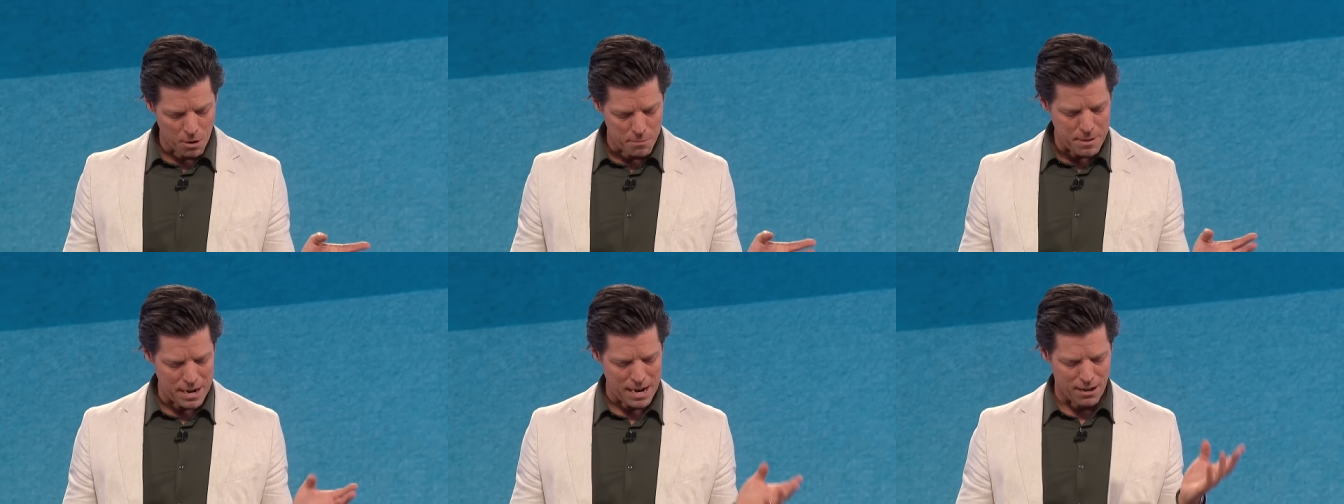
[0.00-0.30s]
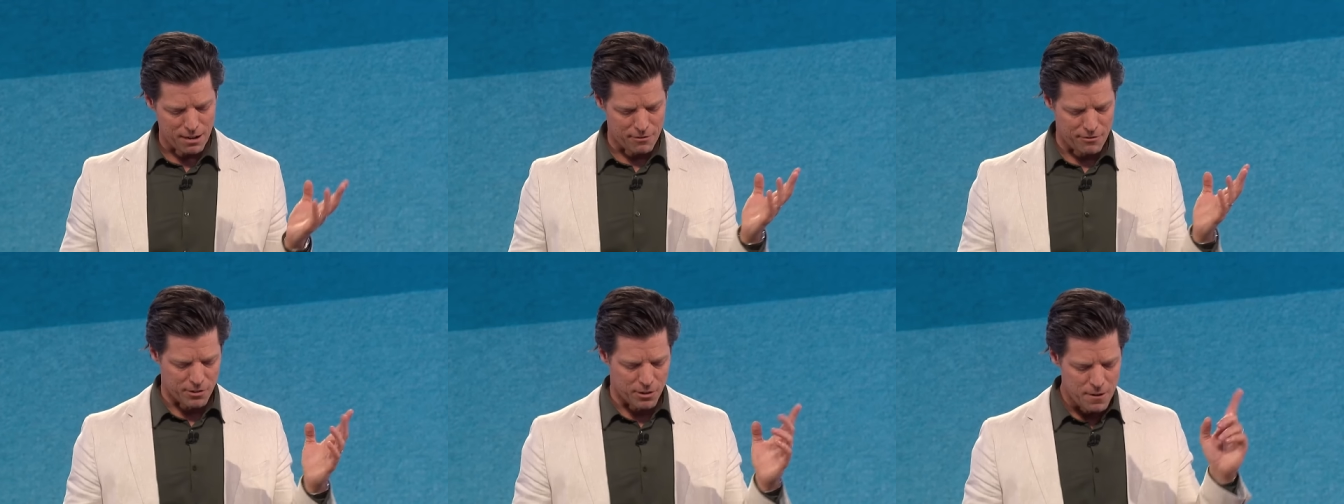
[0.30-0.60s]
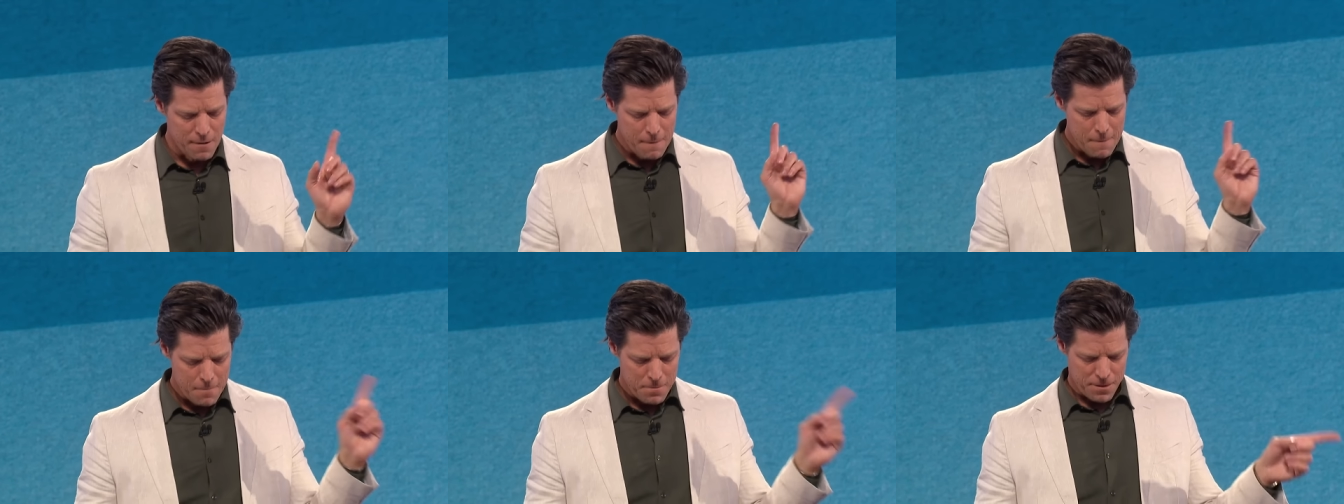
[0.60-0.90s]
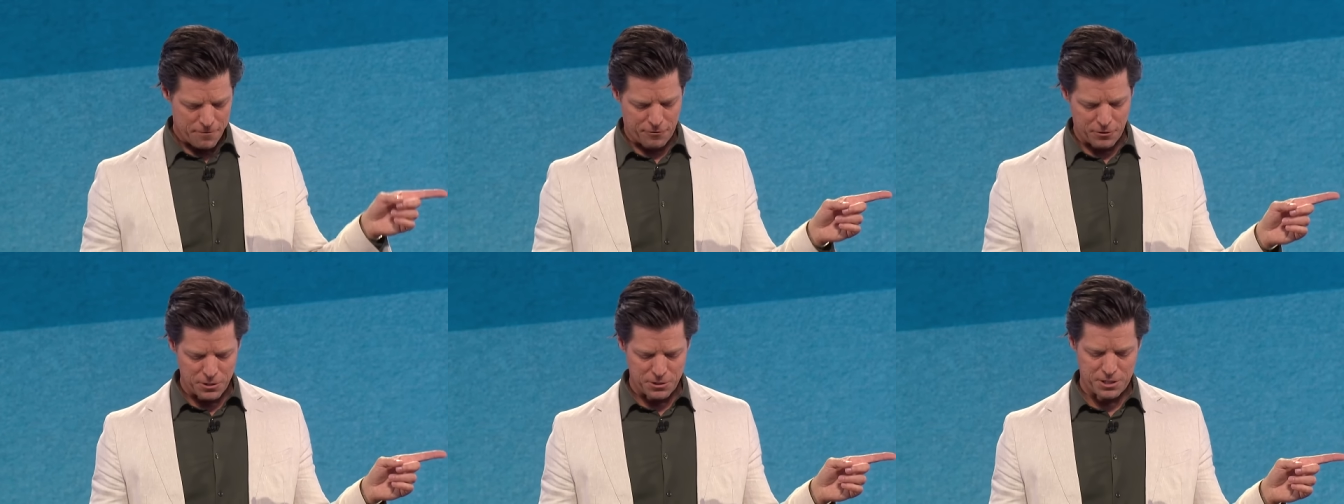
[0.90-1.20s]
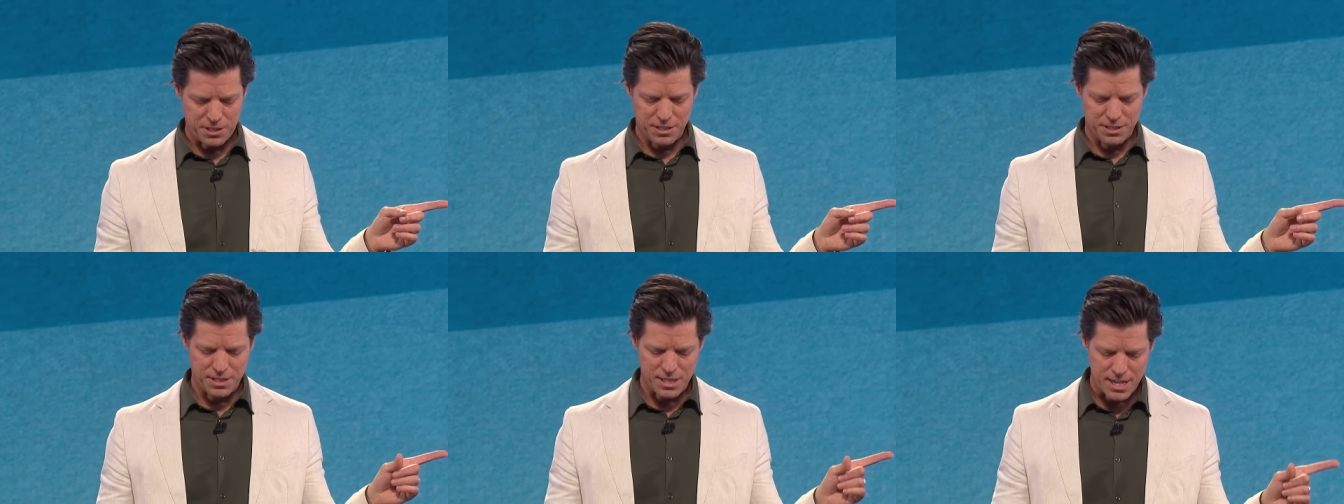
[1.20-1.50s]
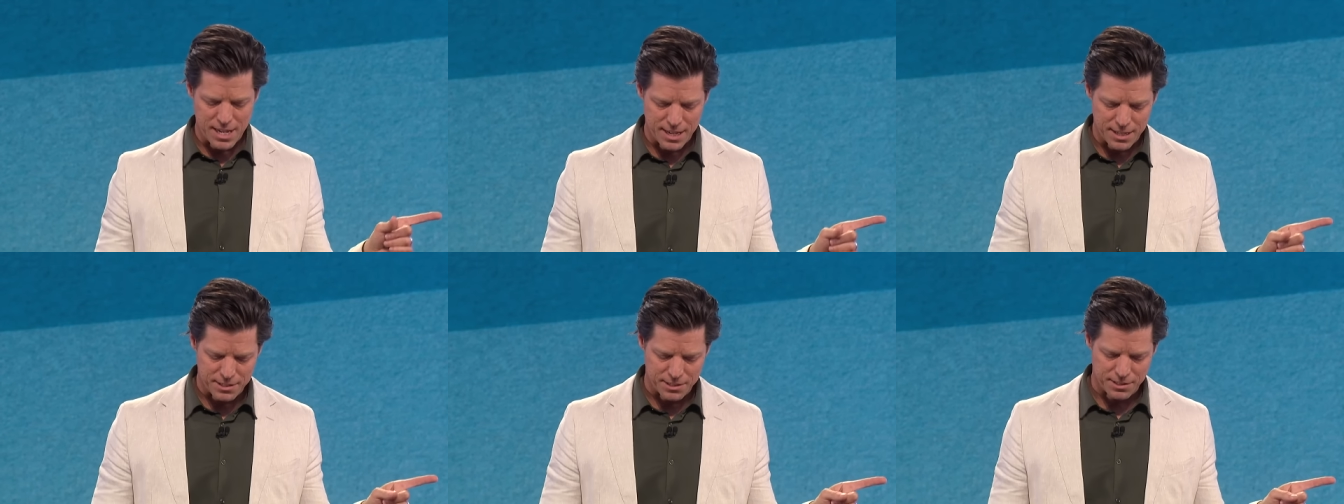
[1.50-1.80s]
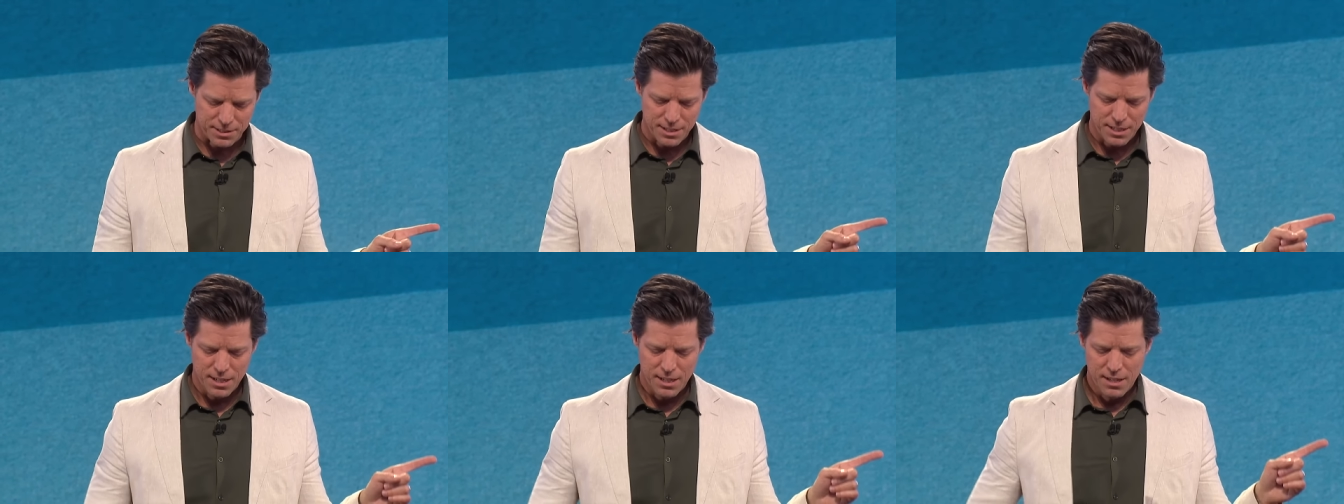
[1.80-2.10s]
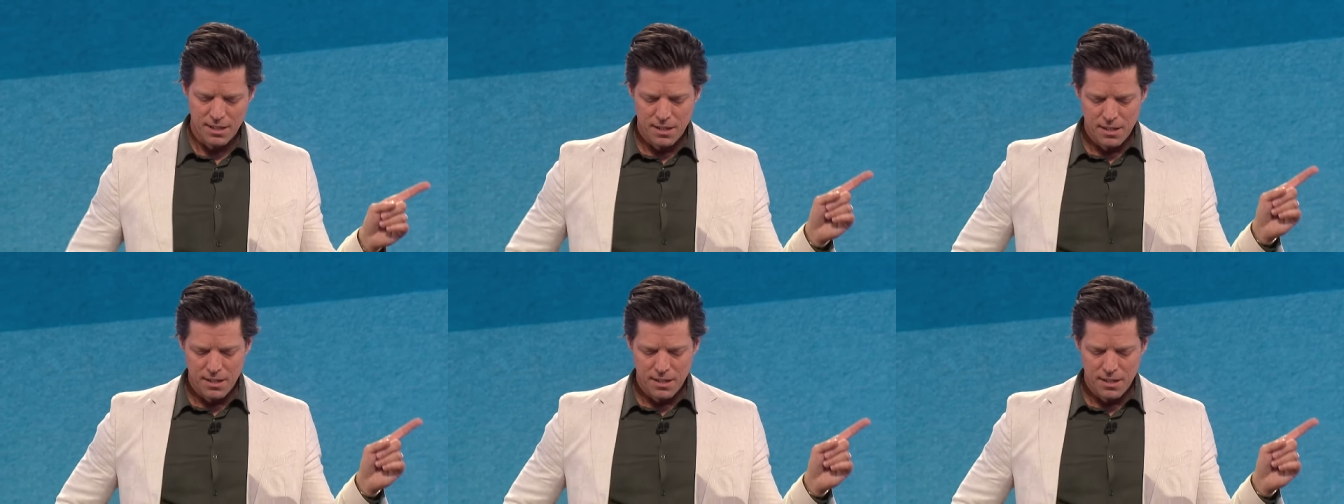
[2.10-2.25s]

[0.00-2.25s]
more powerful. The first is this.